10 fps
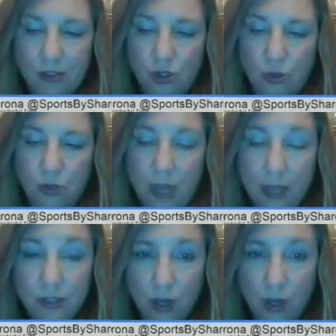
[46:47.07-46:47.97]
was
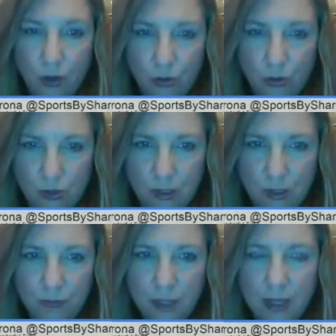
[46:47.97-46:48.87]
asked to guest
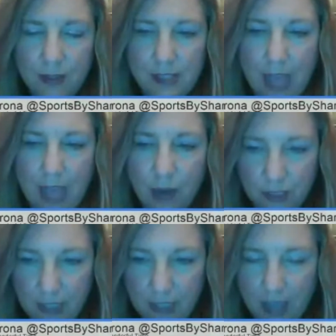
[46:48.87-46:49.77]
host
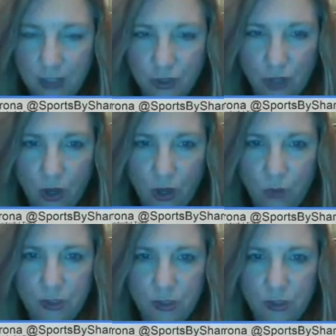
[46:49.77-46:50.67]
the Saturday night
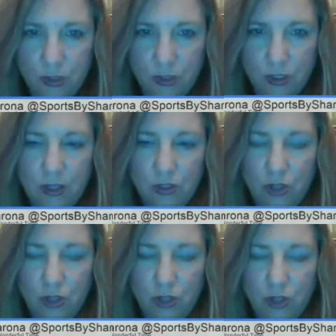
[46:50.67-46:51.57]
show, which
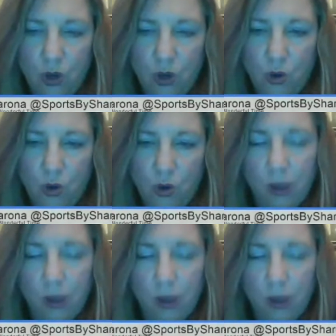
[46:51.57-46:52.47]
is a show
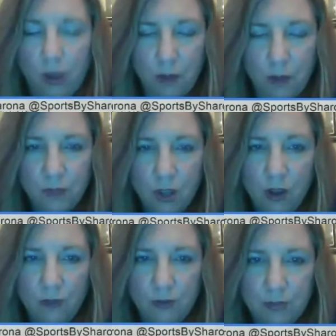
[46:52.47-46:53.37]
on Blog Talk
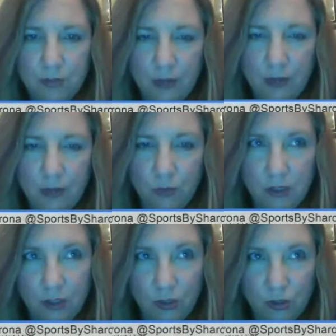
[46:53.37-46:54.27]
Radio from
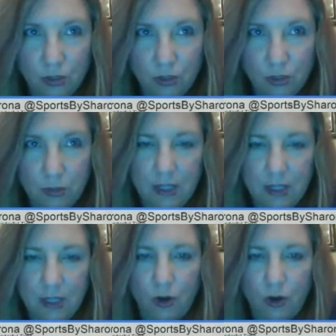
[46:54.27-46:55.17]
what used
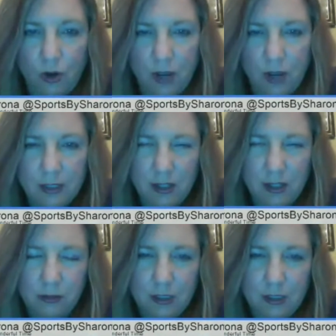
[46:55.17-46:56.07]
to be
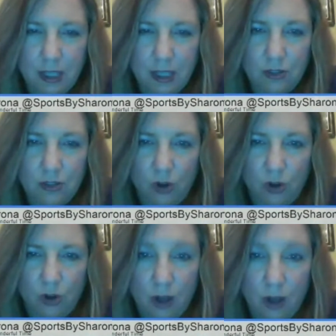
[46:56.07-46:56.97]
TSRN, still is
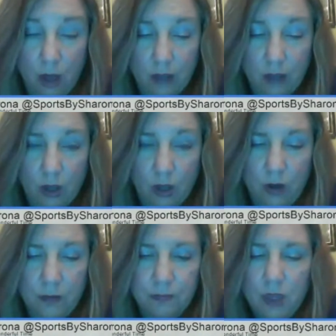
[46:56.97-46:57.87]
TSRN on
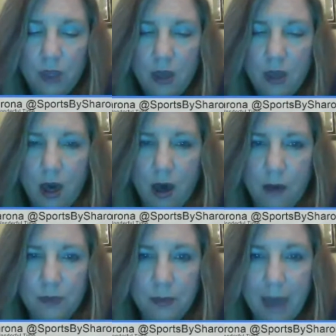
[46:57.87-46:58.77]
Blog Talk.
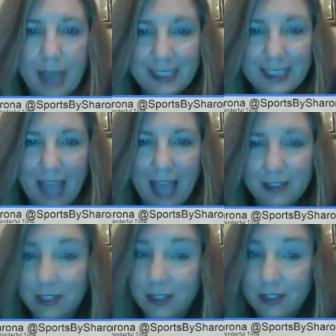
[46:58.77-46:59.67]
The Mad
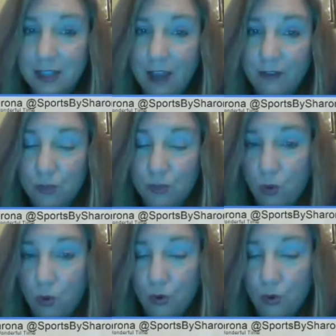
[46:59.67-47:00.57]
Scientist of
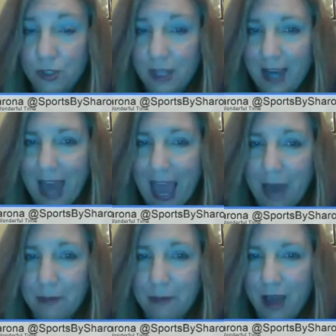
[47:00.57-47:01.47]
Sports
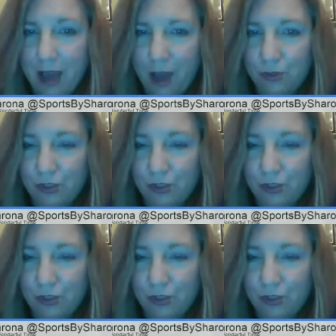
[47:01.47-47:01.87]
Lab. I